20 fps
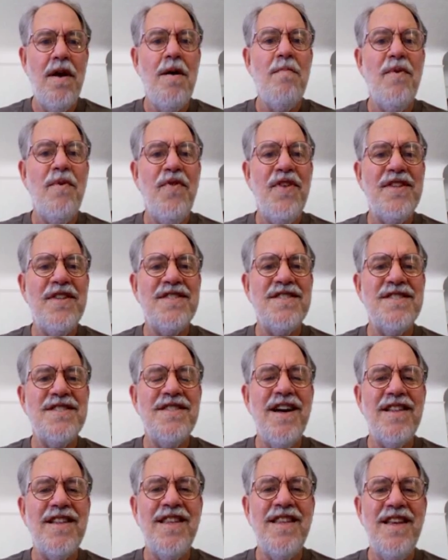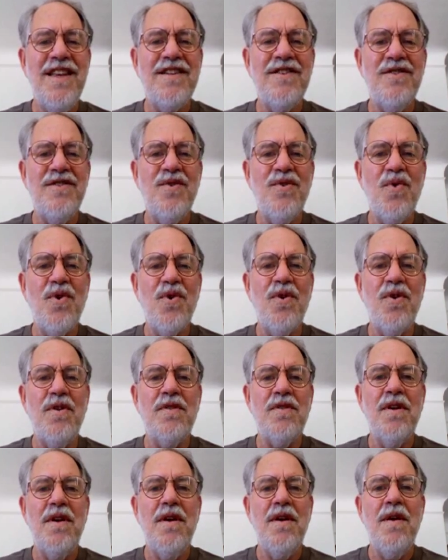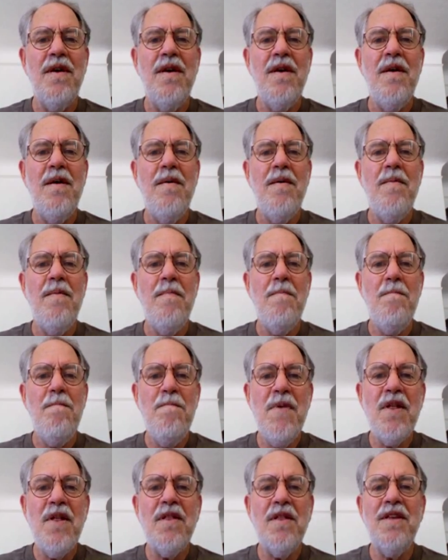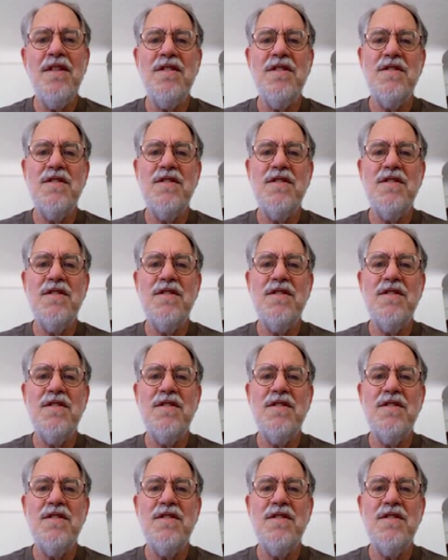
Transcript: But this is not the end of the world. Millions